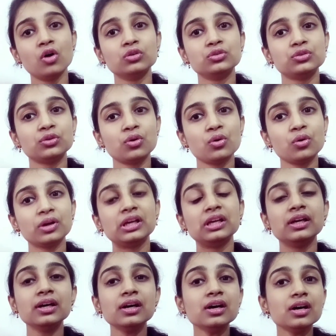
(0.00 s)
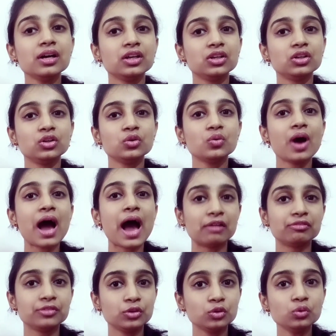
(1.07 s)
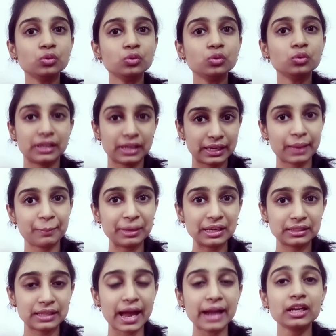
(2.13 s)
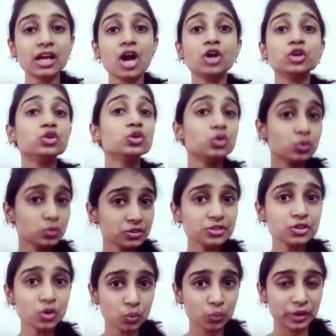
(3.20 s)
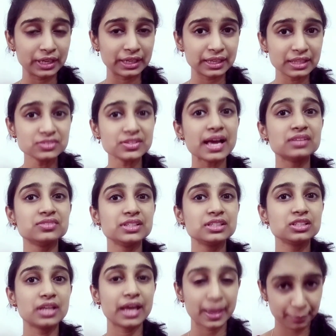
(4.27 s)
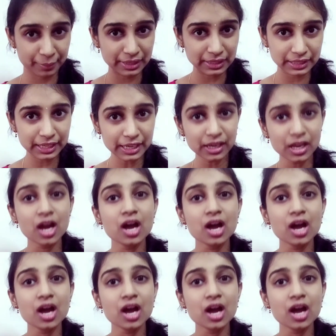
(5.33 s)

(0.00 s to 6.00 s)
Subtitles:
So here you have to depict that you use your weakness as an ability